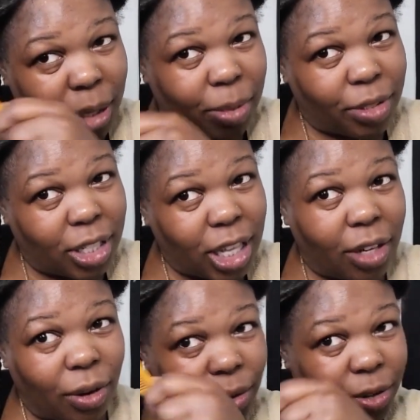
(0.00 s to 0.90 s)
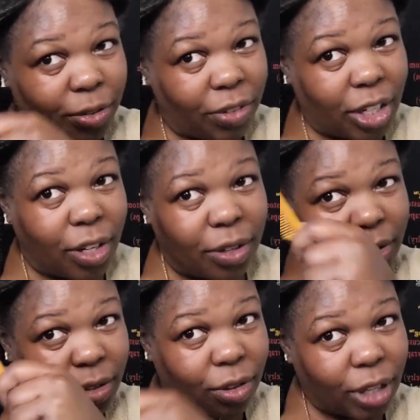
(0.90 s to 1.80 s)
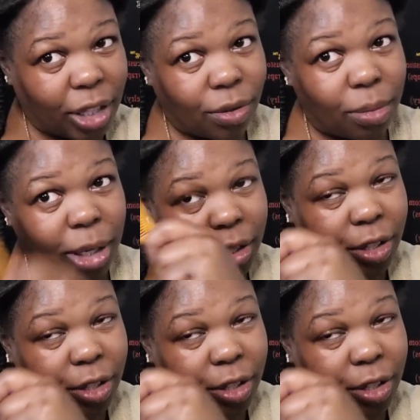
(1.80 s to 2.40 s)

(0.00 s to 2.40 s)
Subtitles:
I post a lot of older videos on like Throwback